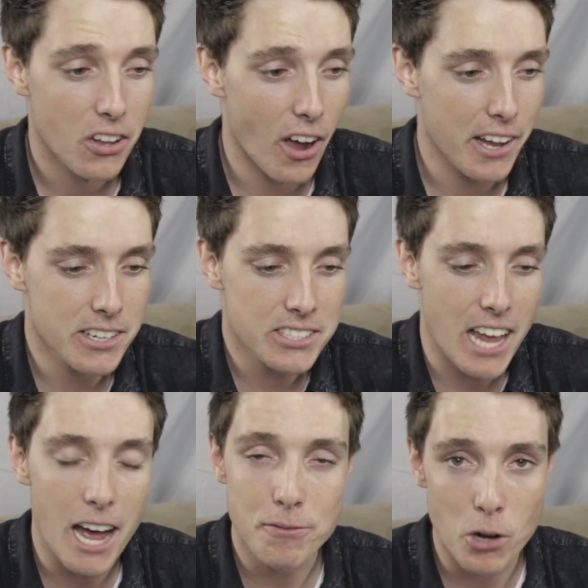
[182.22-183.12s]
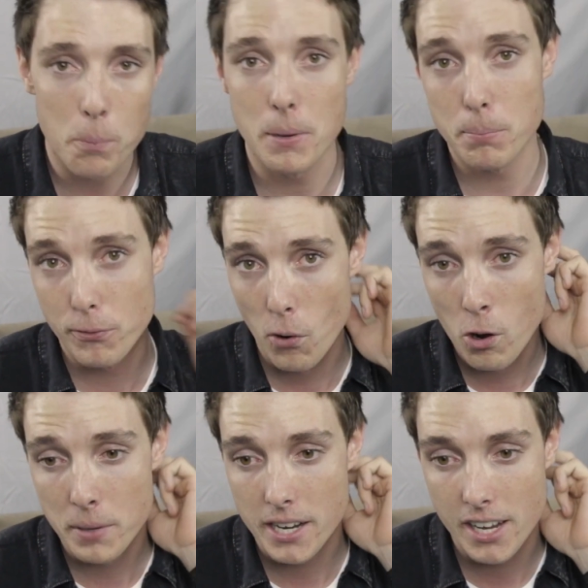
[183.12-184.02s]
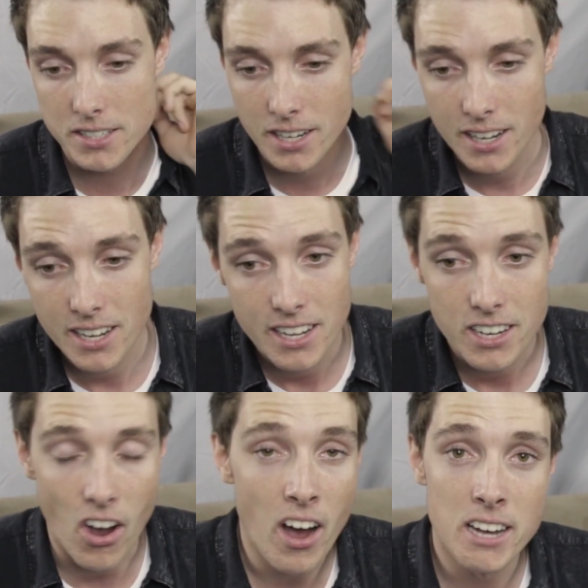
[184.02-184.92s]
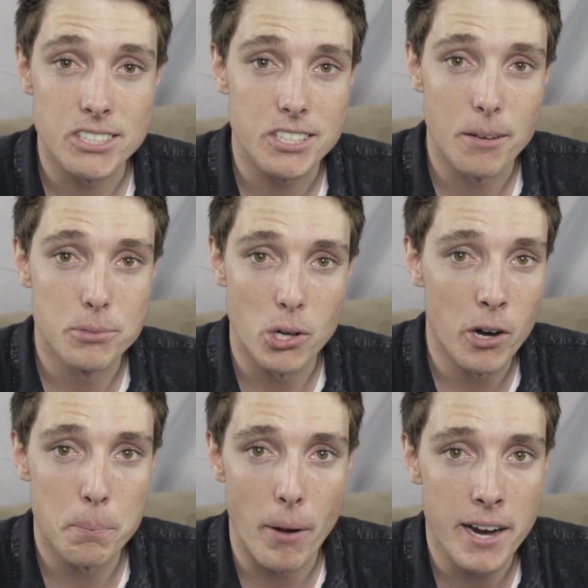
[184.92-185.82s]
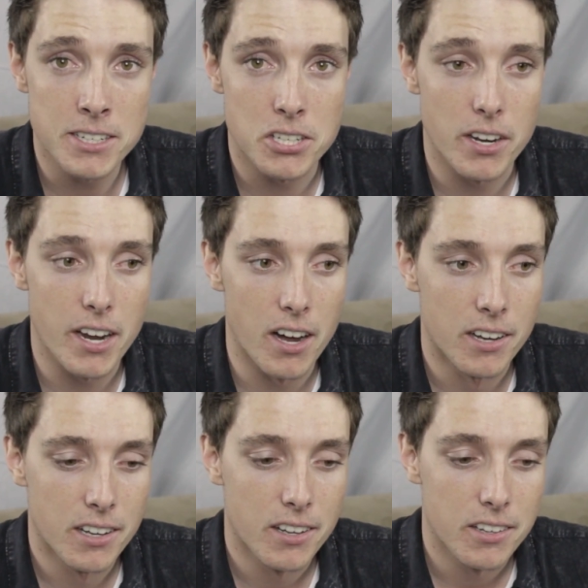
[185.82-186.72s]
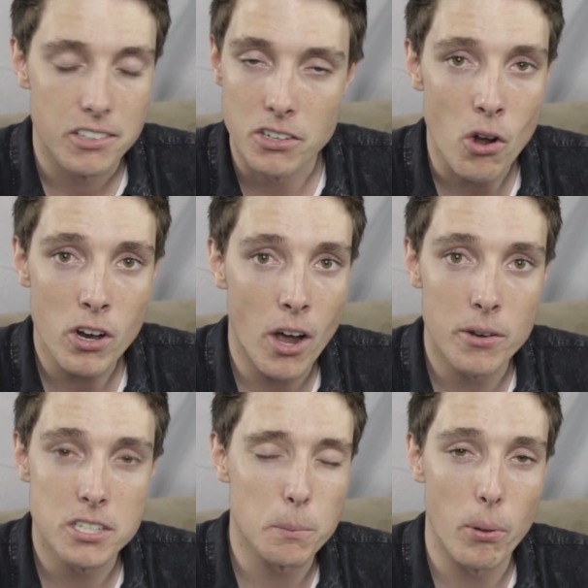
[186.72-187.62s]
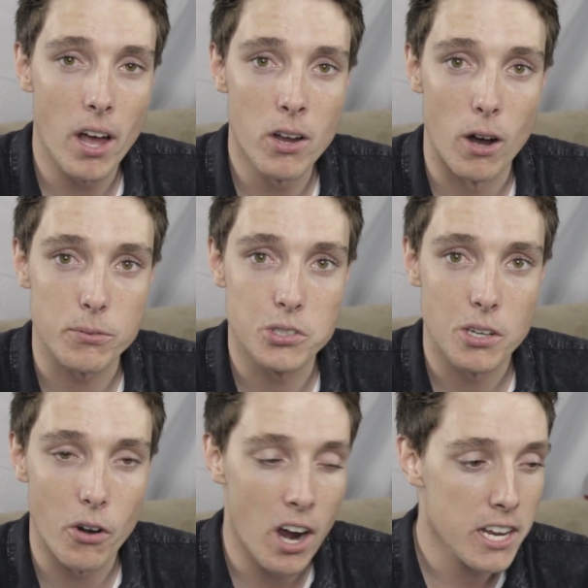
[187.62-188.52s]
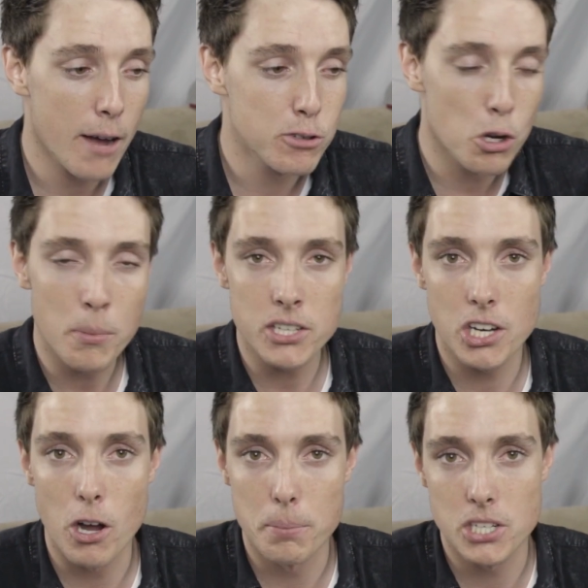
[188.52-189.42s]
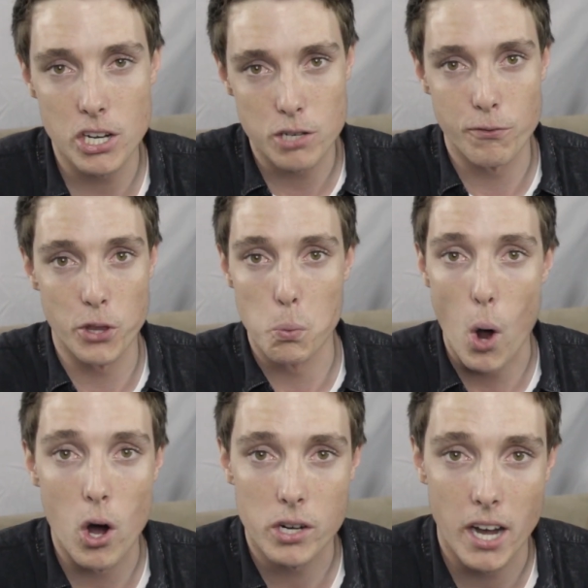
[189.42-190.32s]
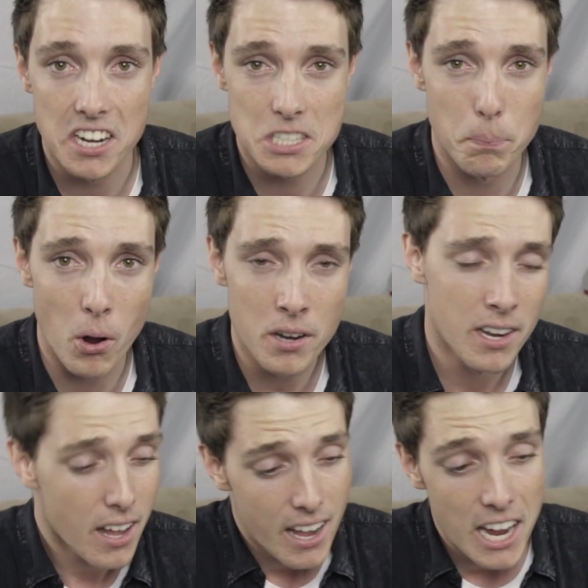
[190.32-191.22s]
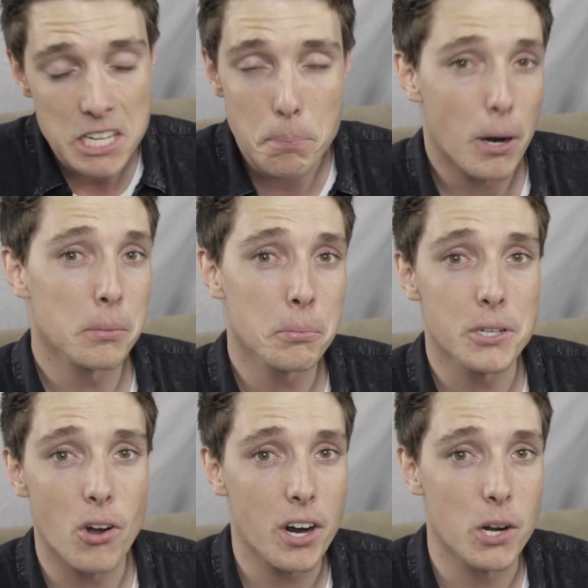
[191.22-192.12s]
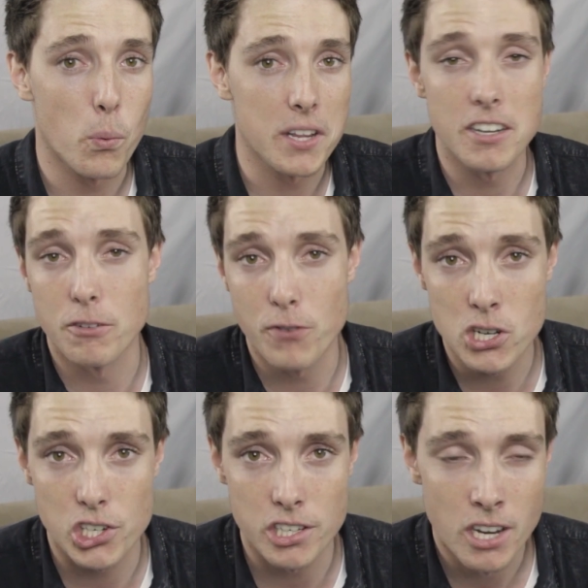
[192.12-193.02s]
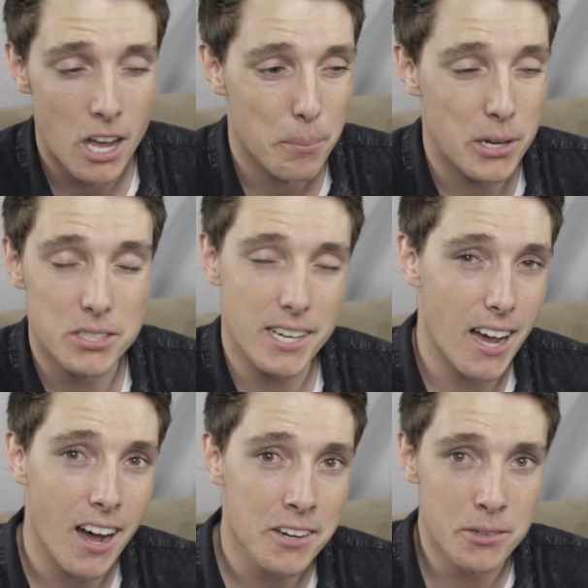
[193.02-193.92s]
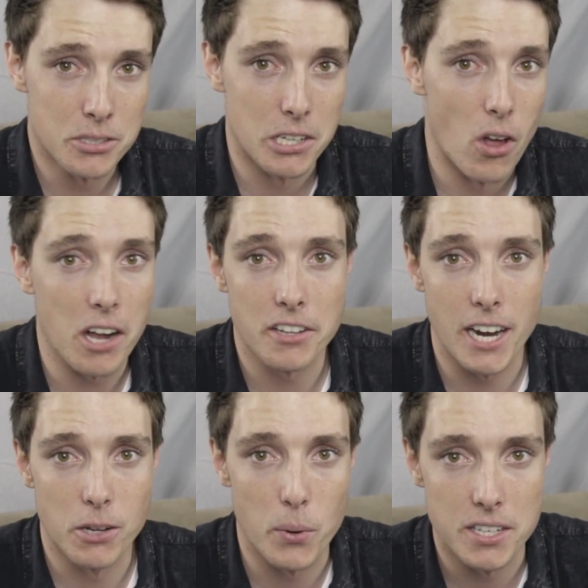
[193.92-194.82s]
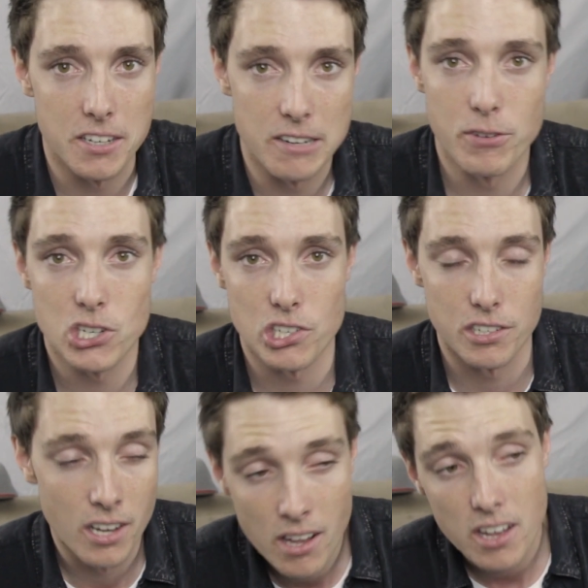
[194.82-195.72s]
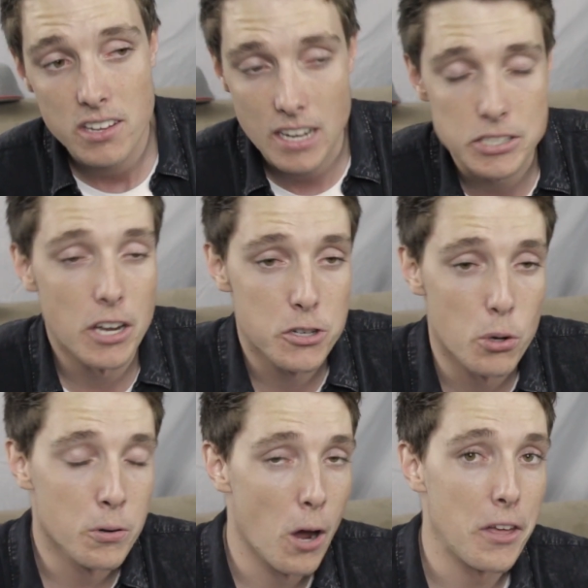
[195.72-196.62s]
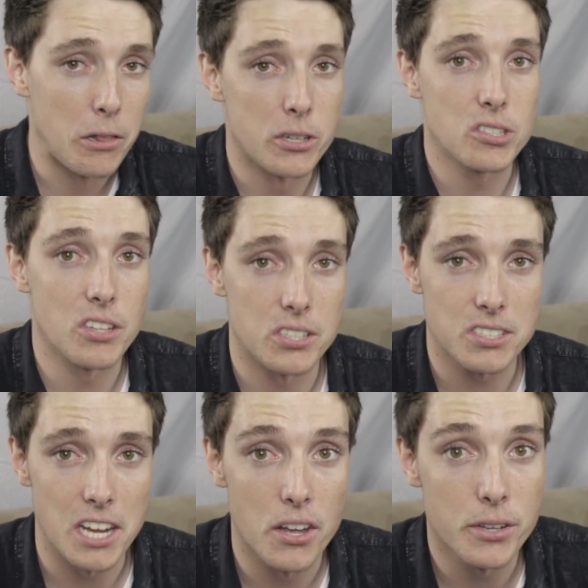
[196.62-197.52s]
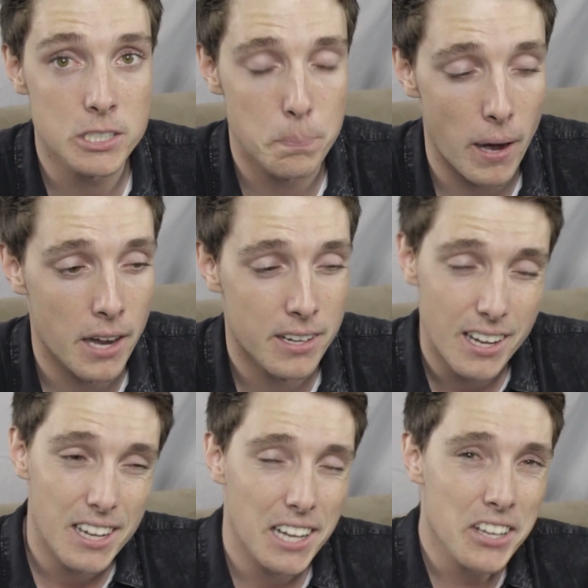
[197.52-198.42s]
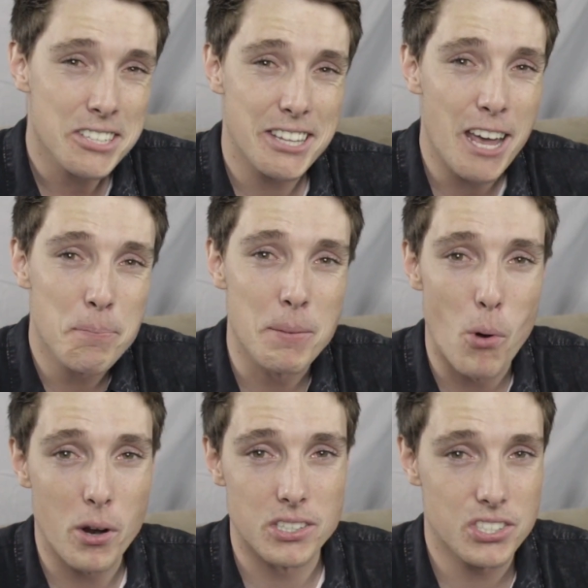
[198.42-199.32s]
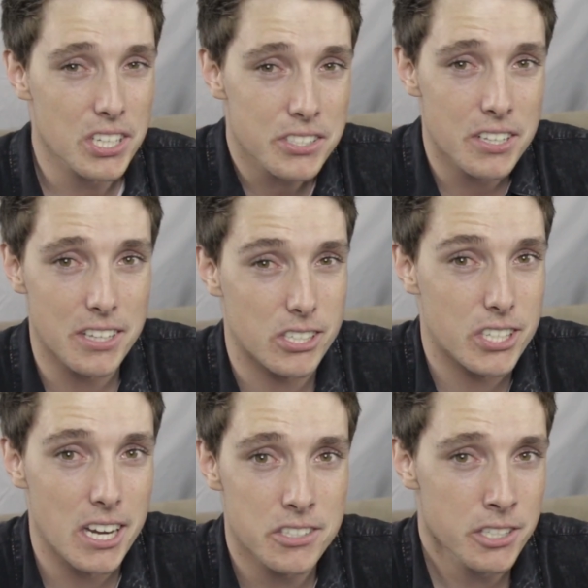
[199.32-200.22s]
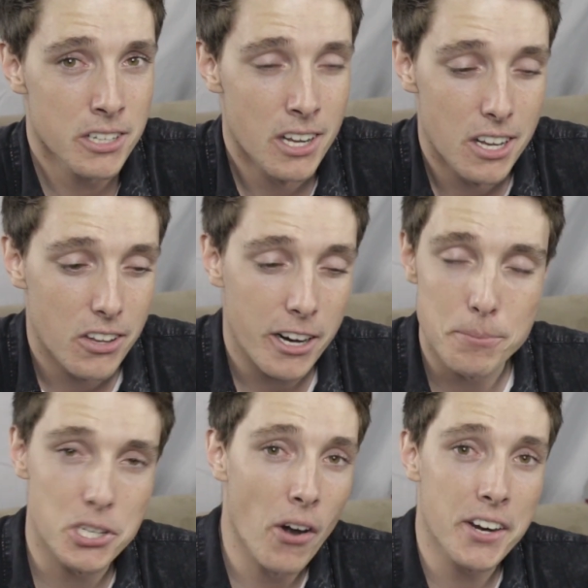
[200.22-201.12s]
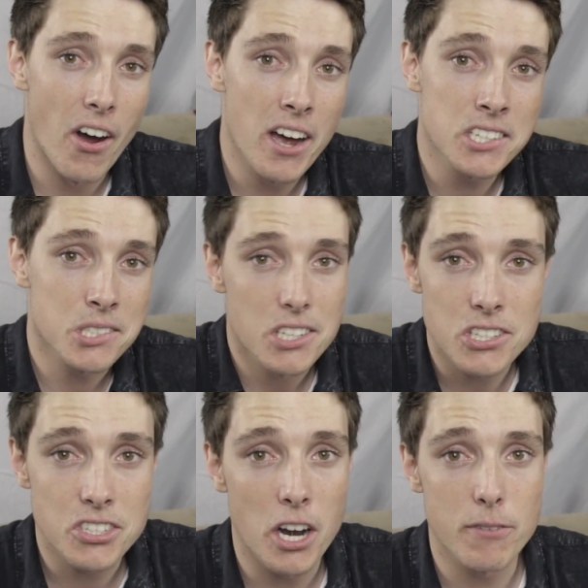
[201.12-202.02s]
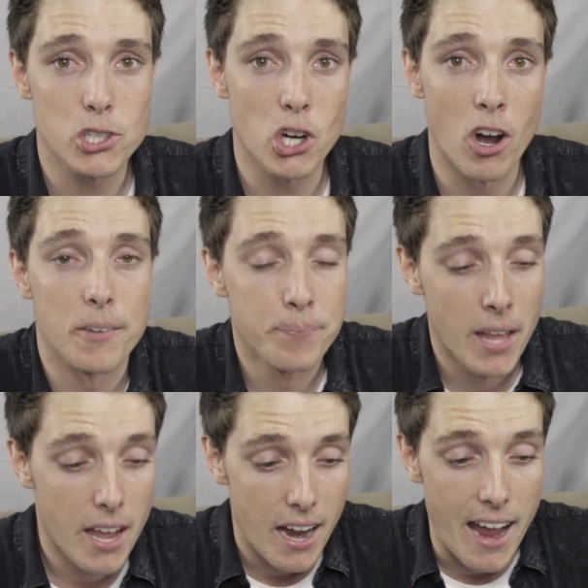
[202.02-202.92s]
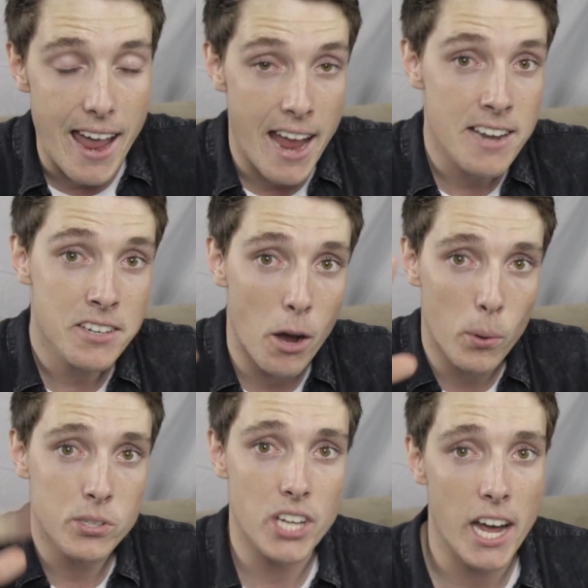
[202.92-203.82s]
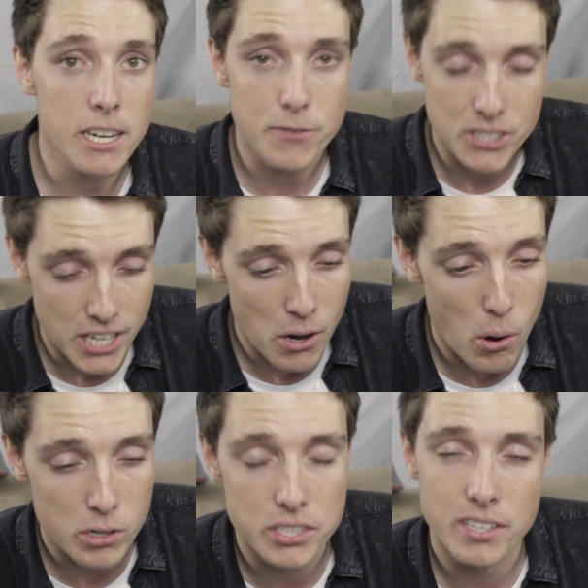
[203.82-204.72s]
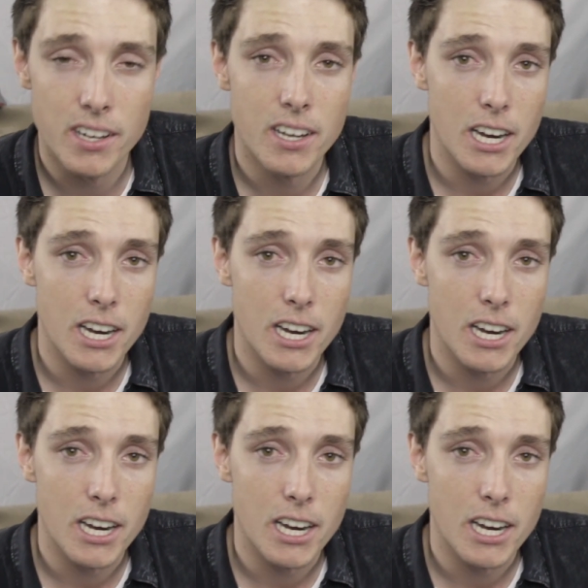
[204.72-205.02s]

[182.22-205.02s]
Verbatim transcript: Like, you just have not been performing. And, guys, I'm sorry to break it to you, you're not going to the playoffs, all right? You have too much competition for the wild card spot, and you're probably not going to win the division because the Cardinals are likely going to win the division. Yes, I do know they lost to the Steelers, but at least they've been more consistent this season. Like, I'm sorry, guys, you just don't have a shot. And I will say, if the Seahawks